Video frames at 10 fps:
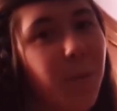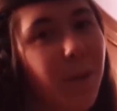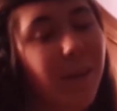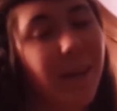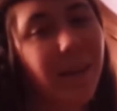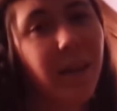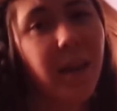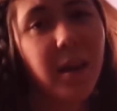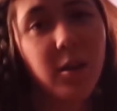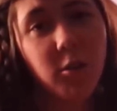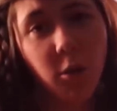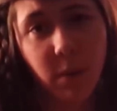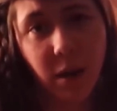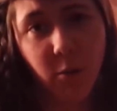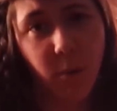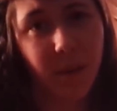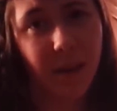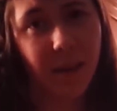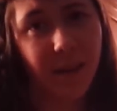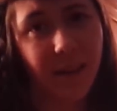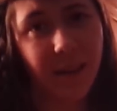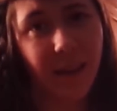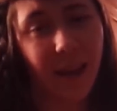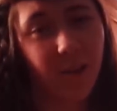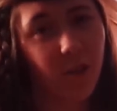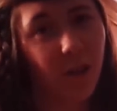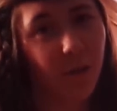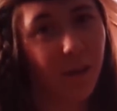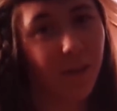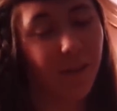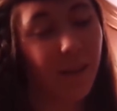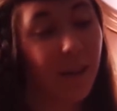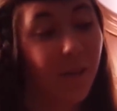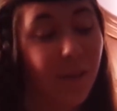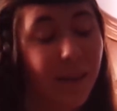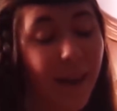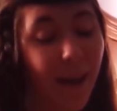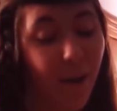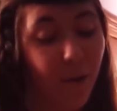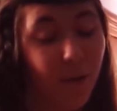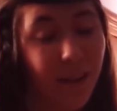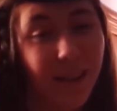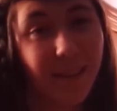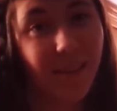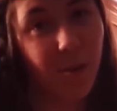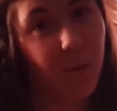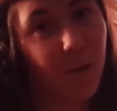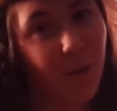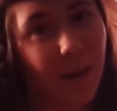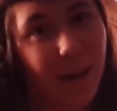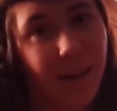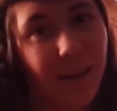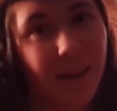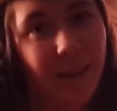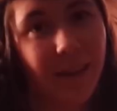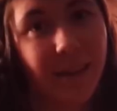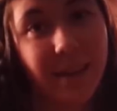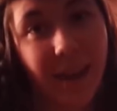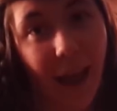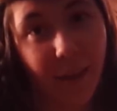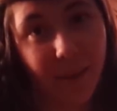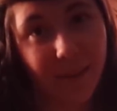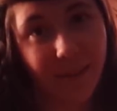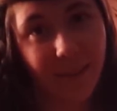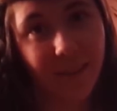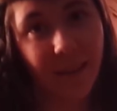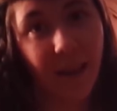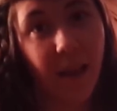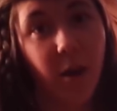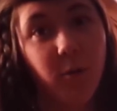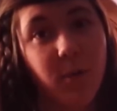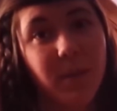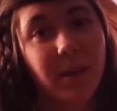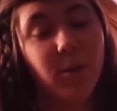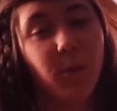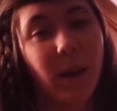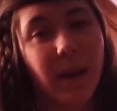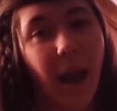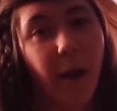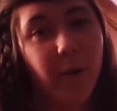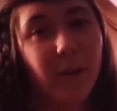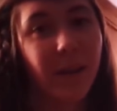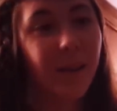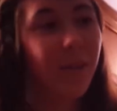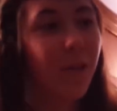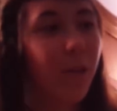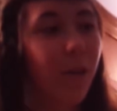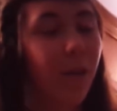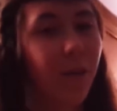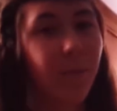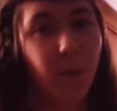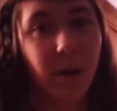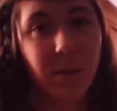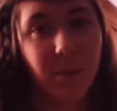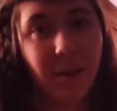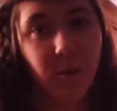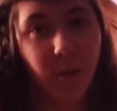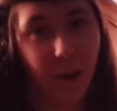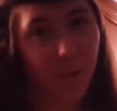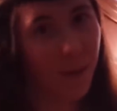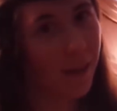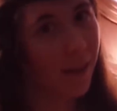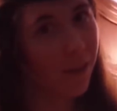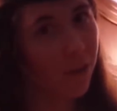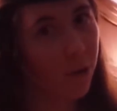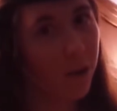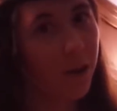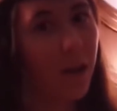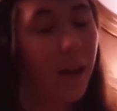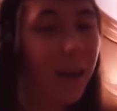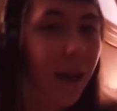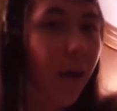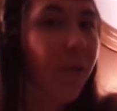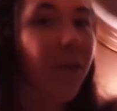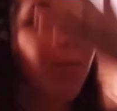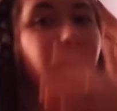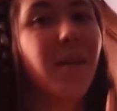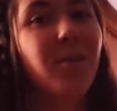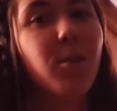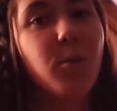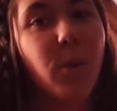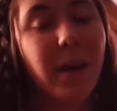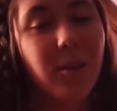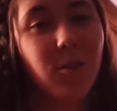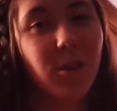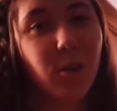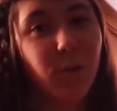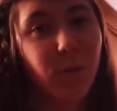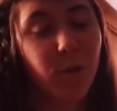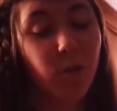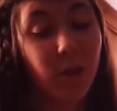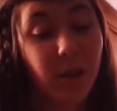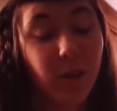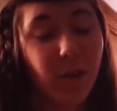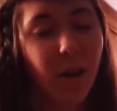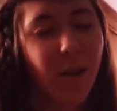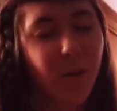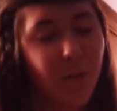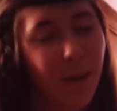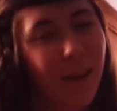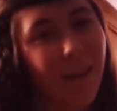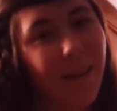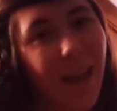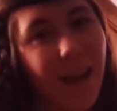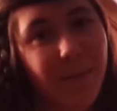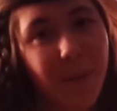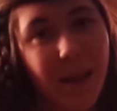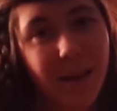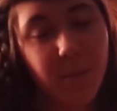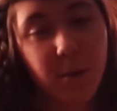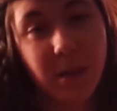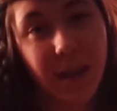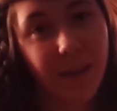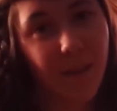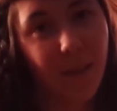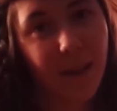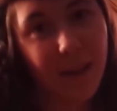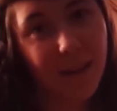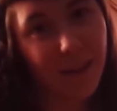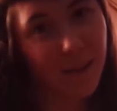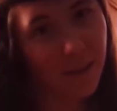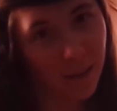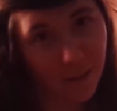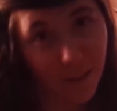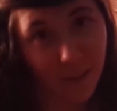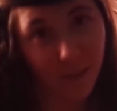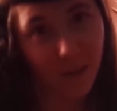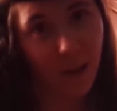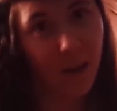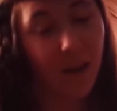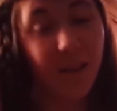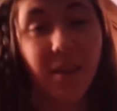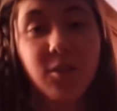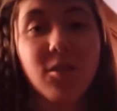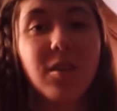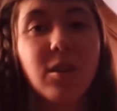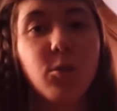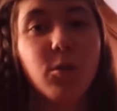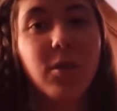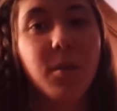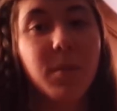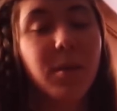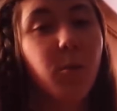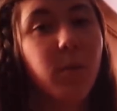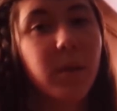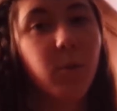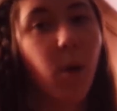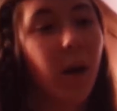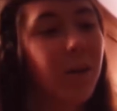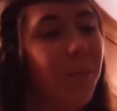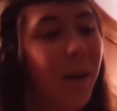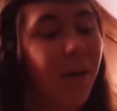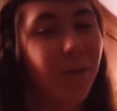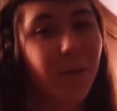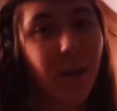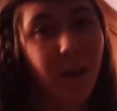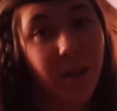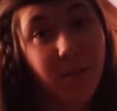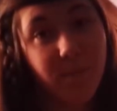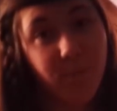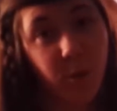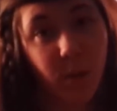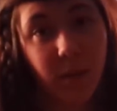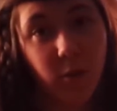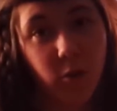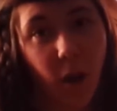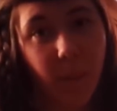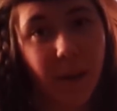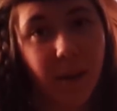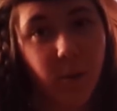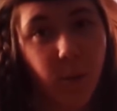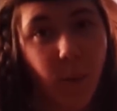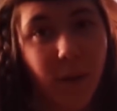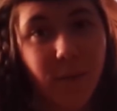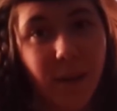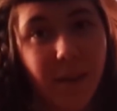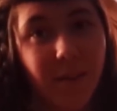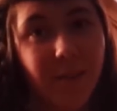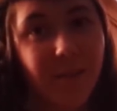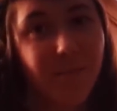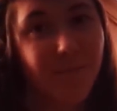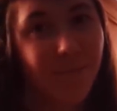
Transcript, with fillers: her beauty. So many women in ancient Greece, and even now, hid their beauty. In Athens, women who went out into the marketplace without a male escort covered themselves with a white sheer, sheer fail, and men pretended that they didn't exist. They just ignored them, and the women walked about doing their shopping with white veils